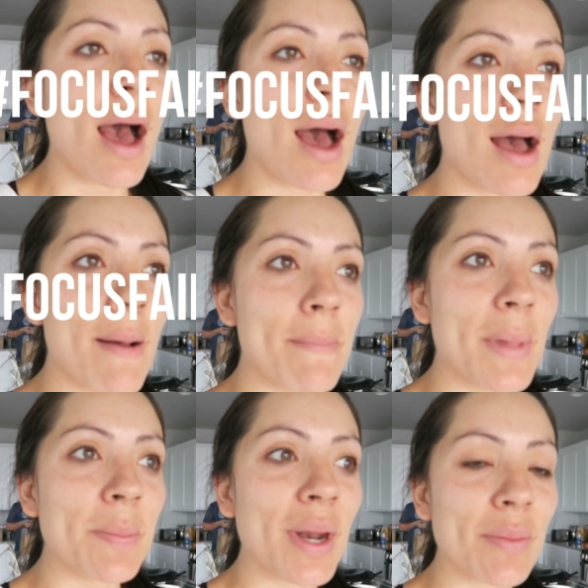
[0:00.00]

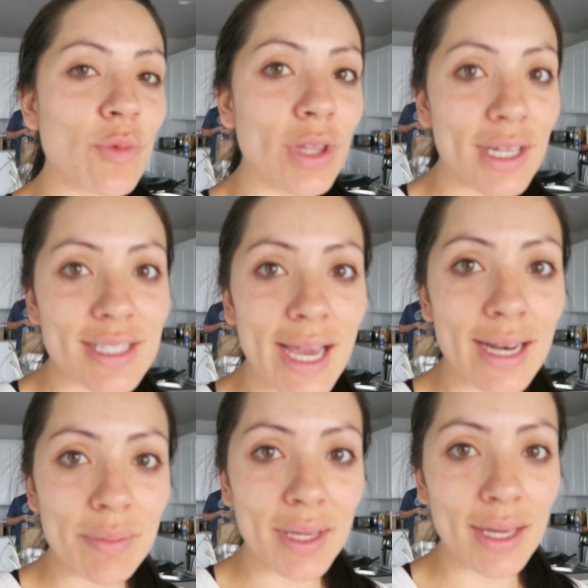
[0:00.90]
Um, but I'm really
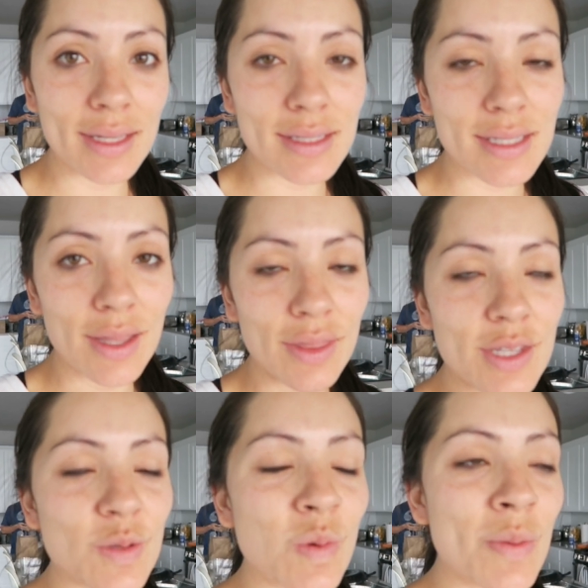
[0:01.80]
excited because
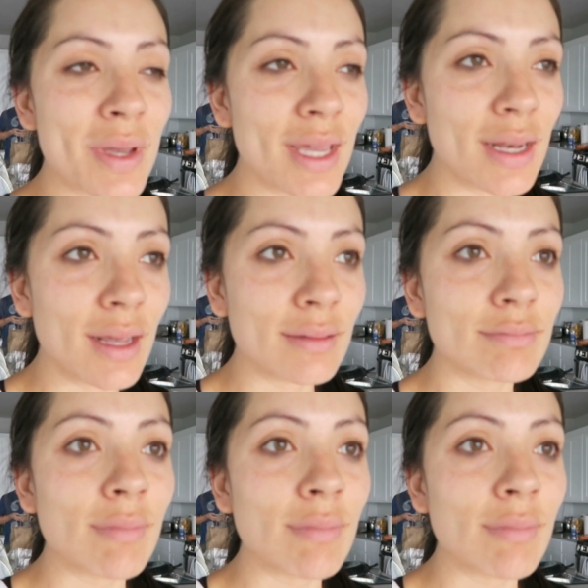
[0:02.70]
this woman,